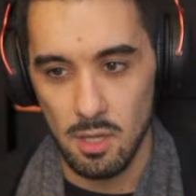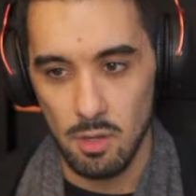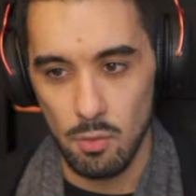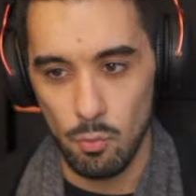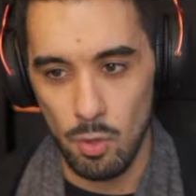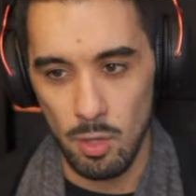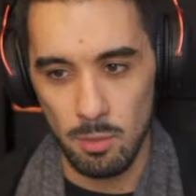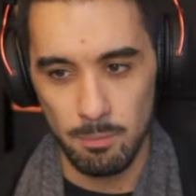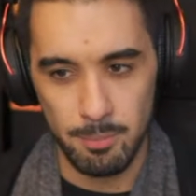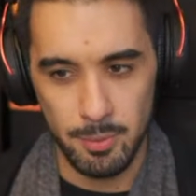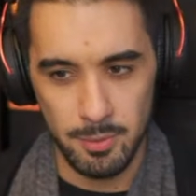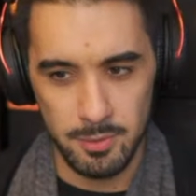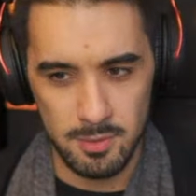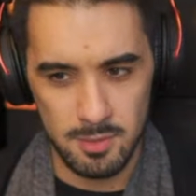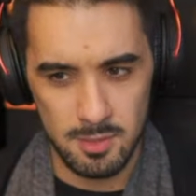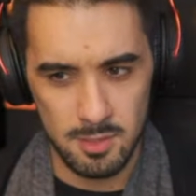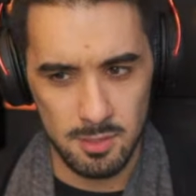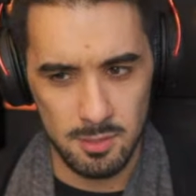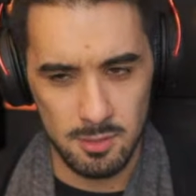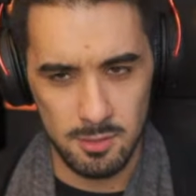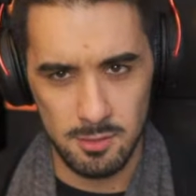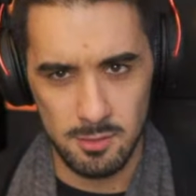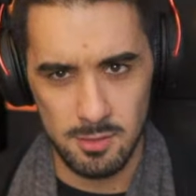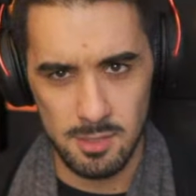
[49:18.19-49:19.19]

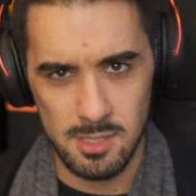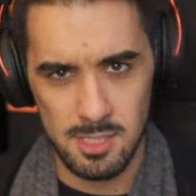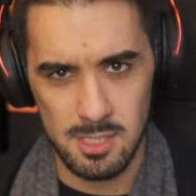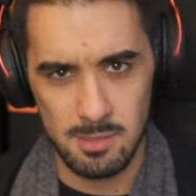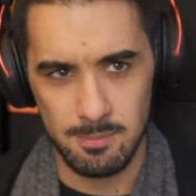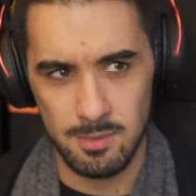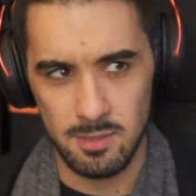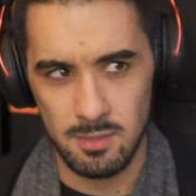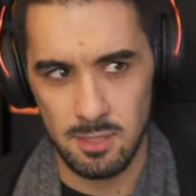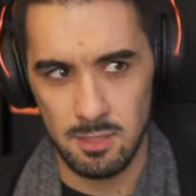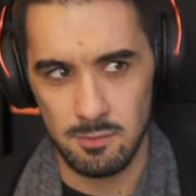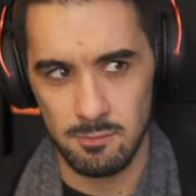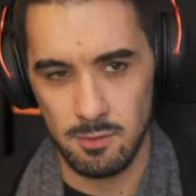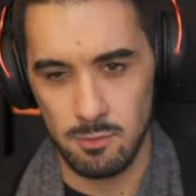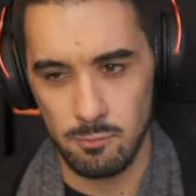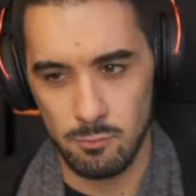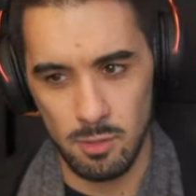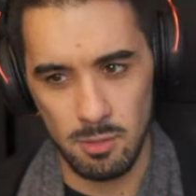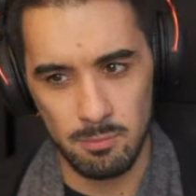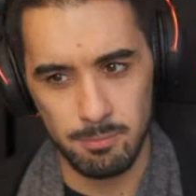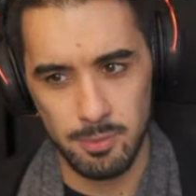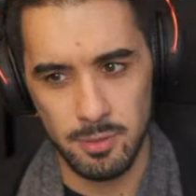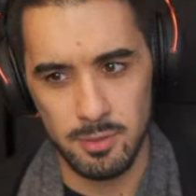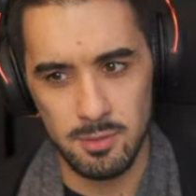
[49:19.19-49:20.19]
1.2 is a bit different.
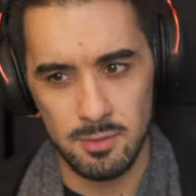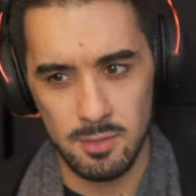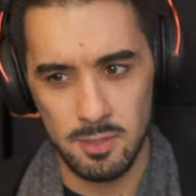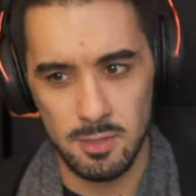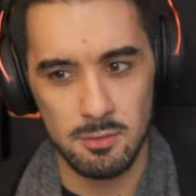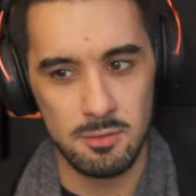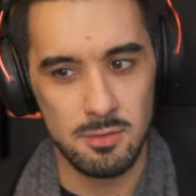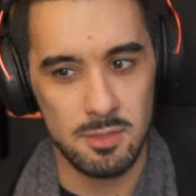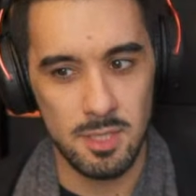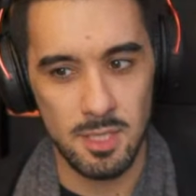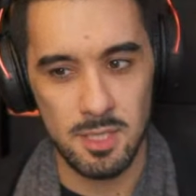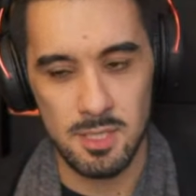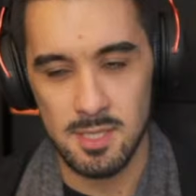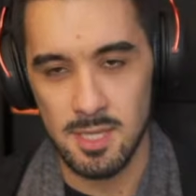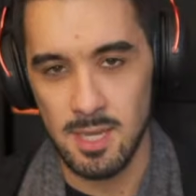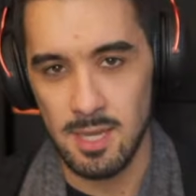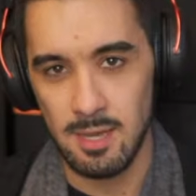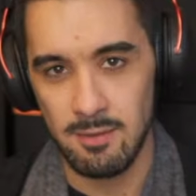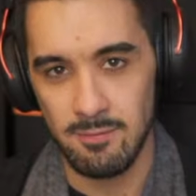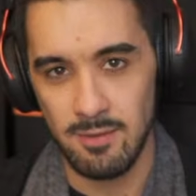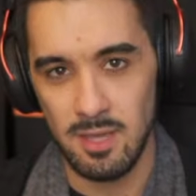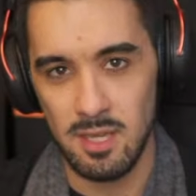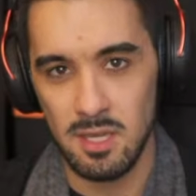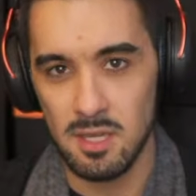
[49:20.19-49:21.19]
1.2 does
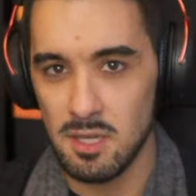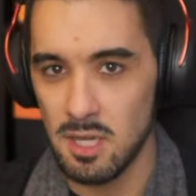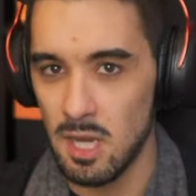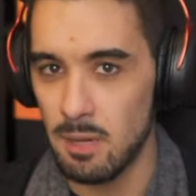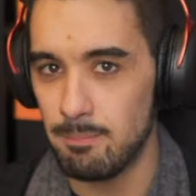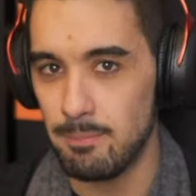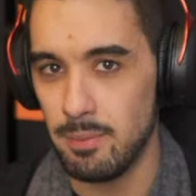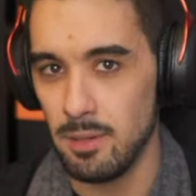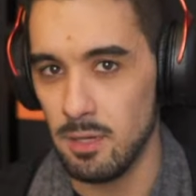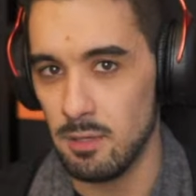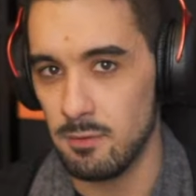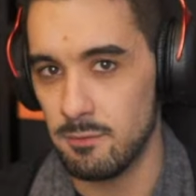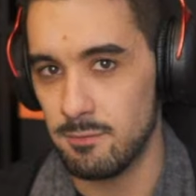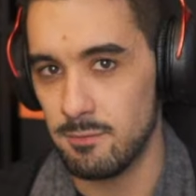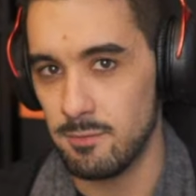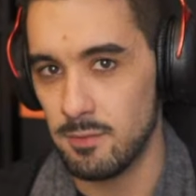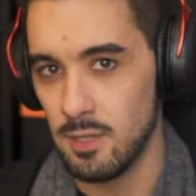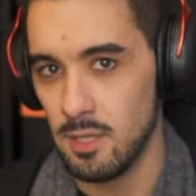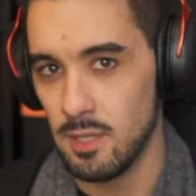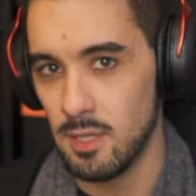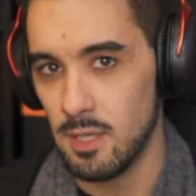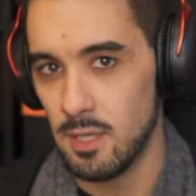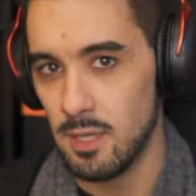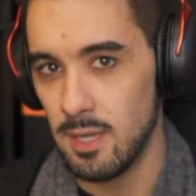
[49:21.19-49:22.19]
have a couple of
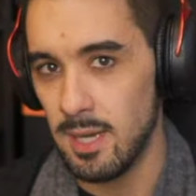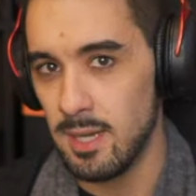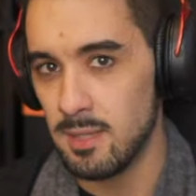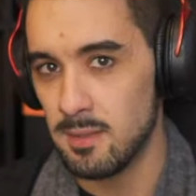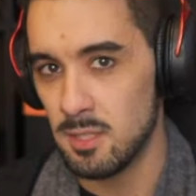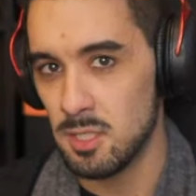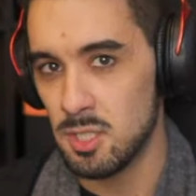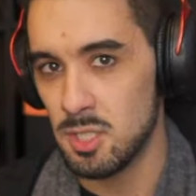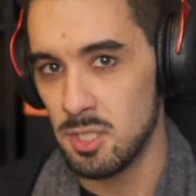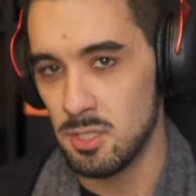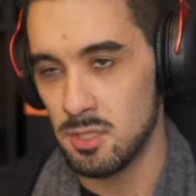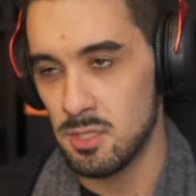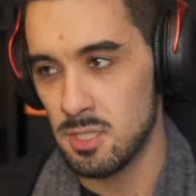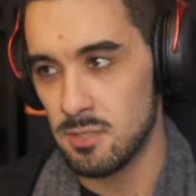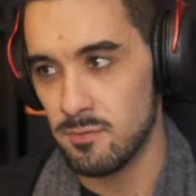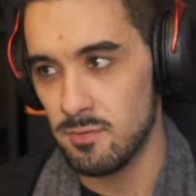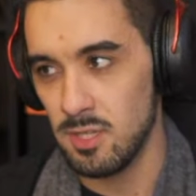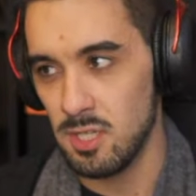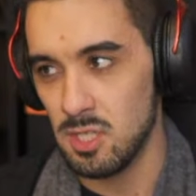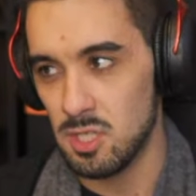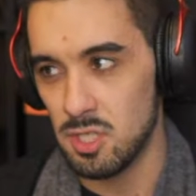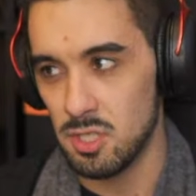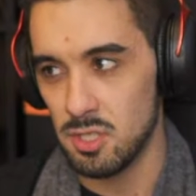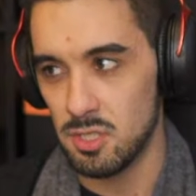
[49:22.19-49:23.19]
additions,
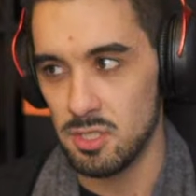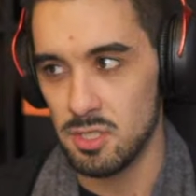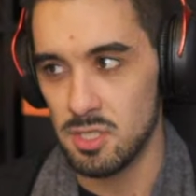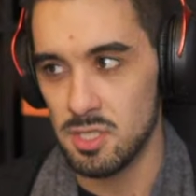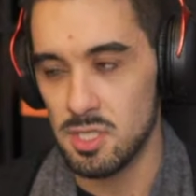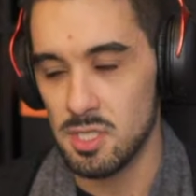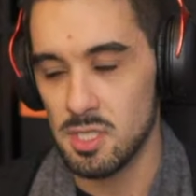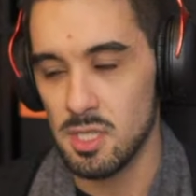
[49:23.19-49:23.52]
features,